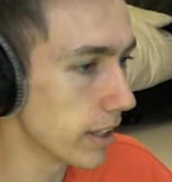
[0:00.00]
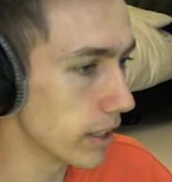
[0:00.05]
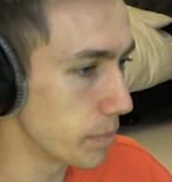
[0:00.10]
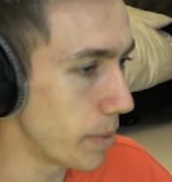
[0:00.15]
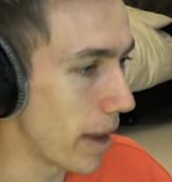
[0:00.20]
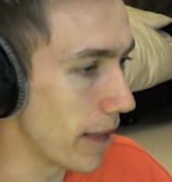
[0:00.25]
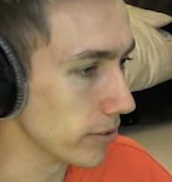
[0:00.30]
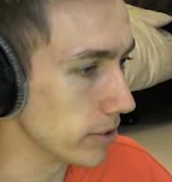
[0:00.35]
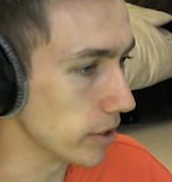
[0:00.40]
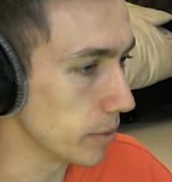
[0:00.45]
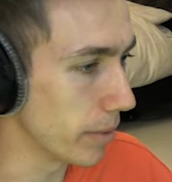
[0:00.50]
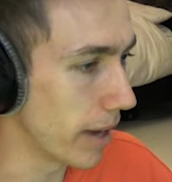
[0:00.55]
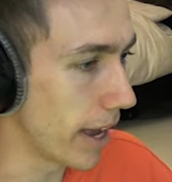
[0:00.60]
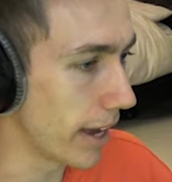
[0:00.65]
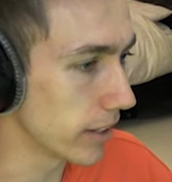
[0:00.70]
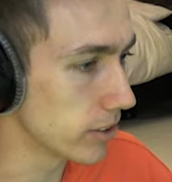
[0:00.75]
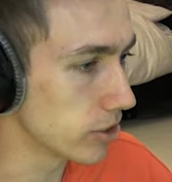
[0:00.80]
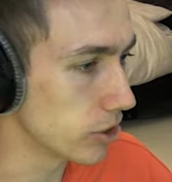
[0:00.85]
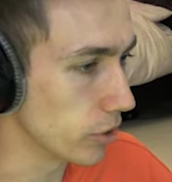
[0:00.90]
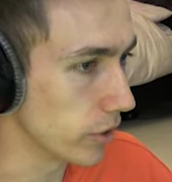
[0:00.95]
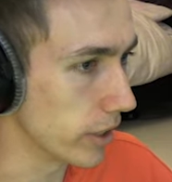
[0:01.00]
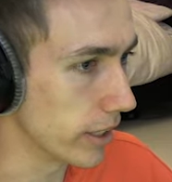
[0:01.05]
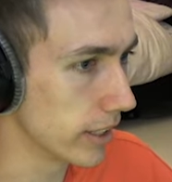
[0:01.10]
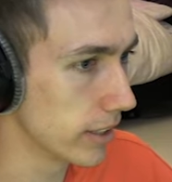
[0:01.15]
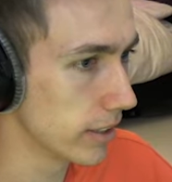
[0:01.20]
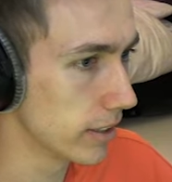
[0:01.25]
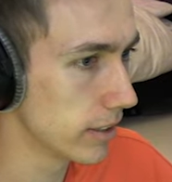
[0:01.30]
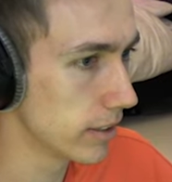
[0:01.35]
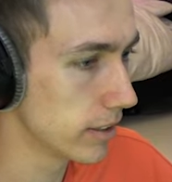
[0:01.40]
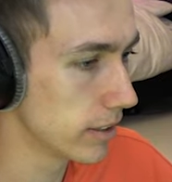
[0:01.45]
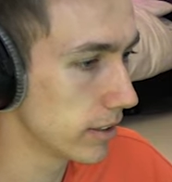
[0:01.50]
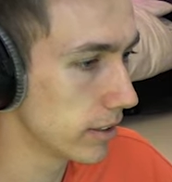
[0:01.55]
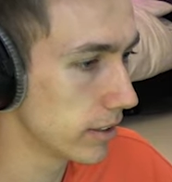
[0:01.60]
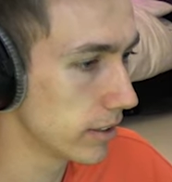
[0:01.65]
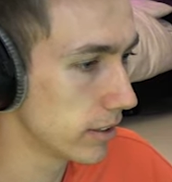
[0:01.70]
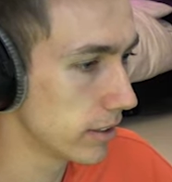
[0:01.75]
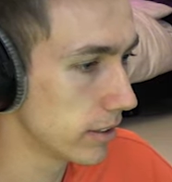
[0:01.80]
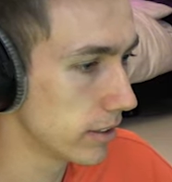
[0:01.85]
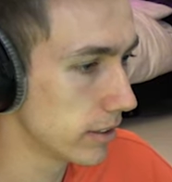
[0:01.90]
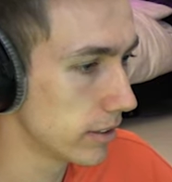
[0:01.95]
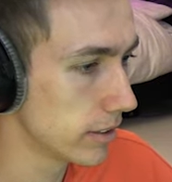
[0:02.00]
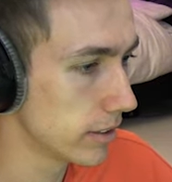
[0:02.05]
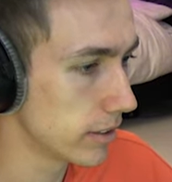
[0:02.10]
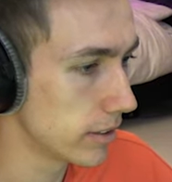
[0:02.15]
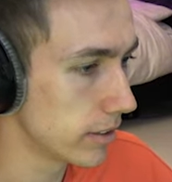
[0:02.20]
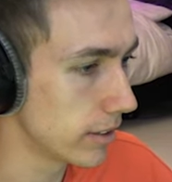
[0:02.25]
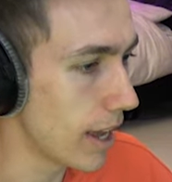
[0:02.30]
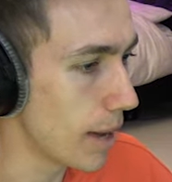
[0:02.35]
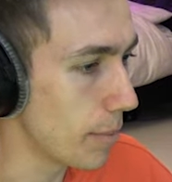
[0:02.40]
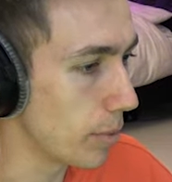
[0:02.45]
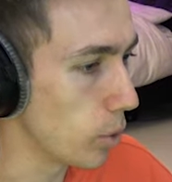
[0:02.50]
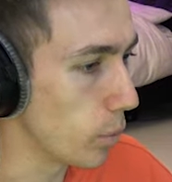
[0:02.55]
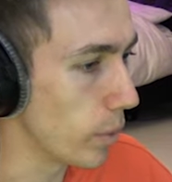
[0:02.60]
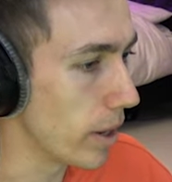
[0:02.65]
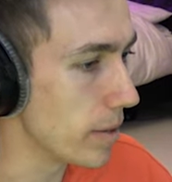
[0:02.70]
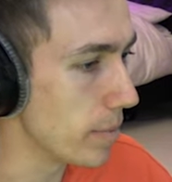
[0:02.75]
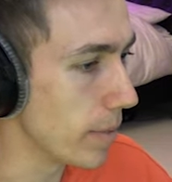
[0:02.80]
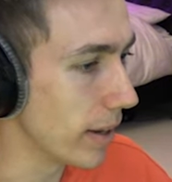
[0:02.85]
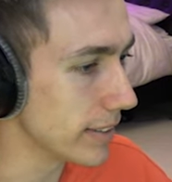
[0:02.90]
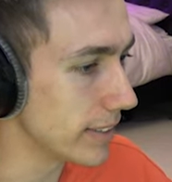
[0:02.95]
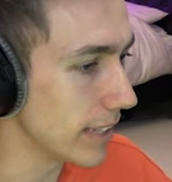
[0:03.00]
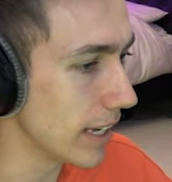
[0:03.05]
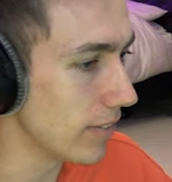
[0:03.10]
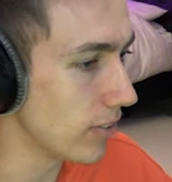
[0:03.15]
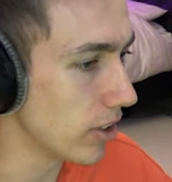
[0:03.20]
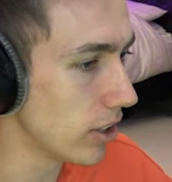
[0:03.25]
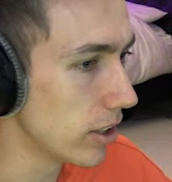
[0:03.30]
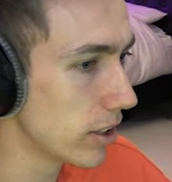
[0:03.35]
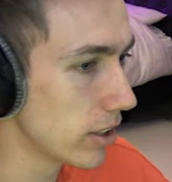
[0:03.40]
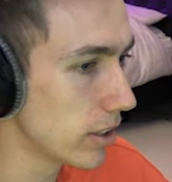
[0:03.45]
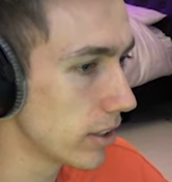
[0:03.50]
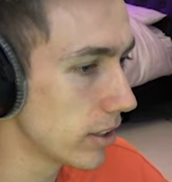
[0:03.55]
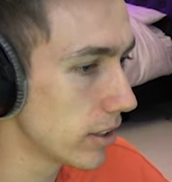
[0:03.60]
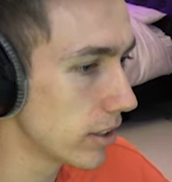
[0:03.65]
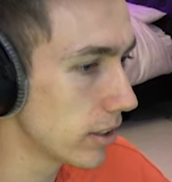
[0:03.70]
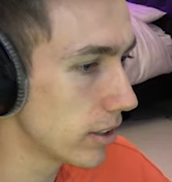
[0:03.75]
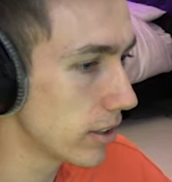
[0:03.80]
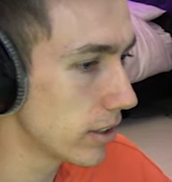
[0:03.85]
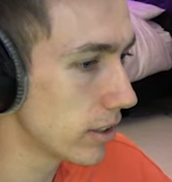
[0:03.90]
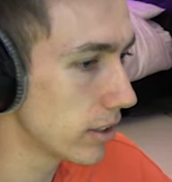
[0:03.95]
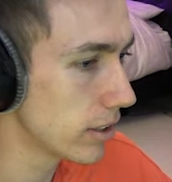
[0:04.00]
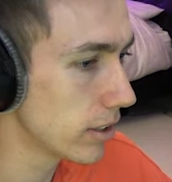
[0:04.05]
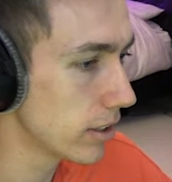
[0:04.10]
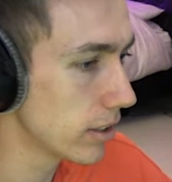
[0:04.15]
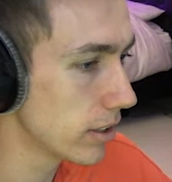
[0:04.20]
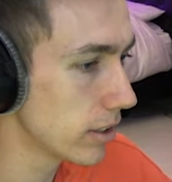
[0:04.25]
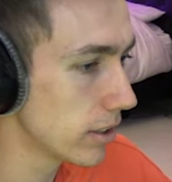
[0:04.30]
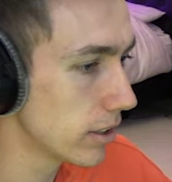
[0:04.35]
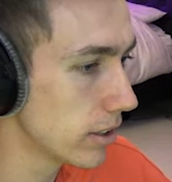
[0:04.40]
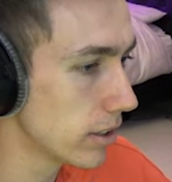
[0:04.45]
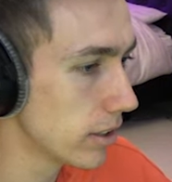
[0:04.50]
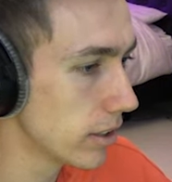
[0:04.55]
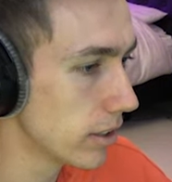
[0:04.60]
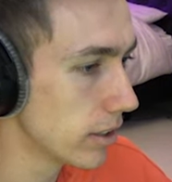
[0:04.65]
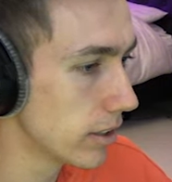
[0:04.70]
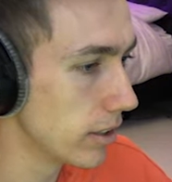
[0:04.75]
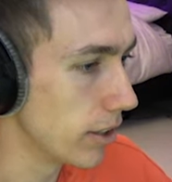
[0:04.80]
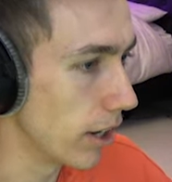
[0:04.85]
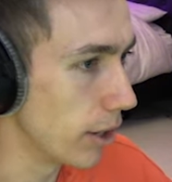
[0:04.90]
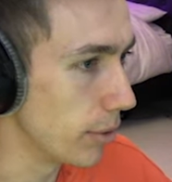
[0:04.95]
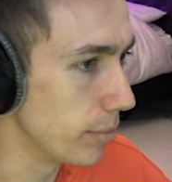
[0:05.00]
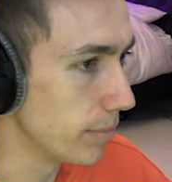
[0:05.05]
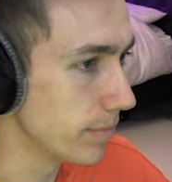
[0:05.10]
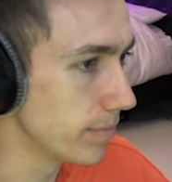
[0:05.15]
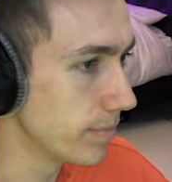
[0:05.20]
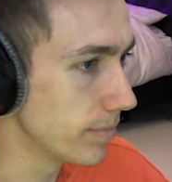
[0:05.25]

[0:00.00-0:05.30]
That's bouncing oh, back, surely. Oh, hello. No, but the wind might save you. What? Oh, no. Nope.